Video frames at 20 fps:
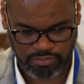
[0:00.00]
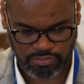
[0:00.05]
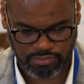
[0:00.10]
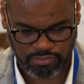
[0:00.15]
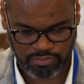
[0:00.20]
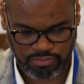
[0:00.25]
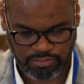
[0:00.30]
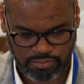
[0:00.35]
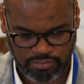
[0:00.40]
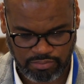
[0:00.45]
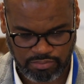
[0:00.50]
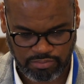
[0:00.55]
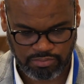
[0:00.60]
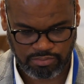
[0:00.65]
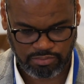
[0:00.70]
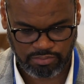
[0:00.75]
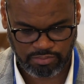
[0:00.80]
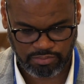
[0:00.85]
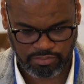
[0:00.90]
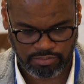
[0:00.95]
with everyone.
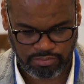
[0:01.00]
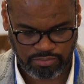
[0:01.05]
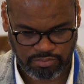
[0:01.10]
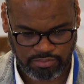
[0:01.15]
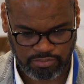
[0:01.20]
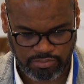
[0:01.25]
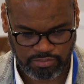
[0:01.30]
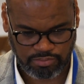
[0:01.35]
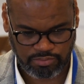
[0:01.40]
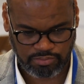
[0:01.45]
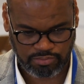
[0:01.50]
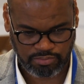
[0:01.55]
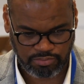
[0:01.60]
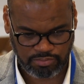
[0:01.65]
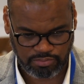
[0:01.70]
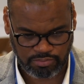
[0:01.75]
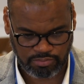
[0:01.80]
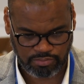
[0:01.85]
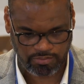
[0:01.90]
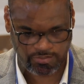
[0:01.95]
One
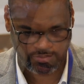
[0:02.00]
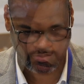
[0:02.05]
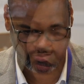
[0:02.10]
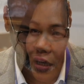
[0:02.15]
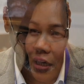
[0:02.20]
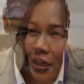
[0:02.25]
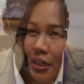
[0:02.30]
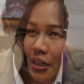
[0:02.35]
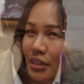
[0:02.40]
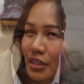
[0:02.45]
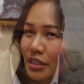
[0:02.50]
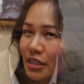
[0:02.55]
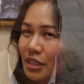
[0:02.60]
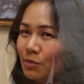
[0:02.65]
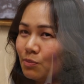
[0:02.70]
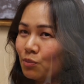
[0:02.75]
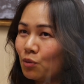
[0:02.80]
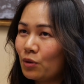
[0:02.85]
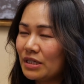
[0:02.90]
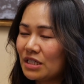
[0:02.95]
of the
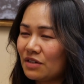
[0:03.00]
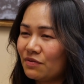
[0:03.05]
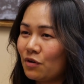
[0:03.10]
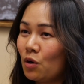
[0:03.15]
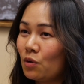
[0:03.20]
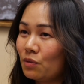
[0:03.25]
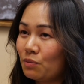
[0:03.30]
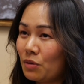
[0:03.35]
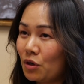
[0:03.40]
key points of home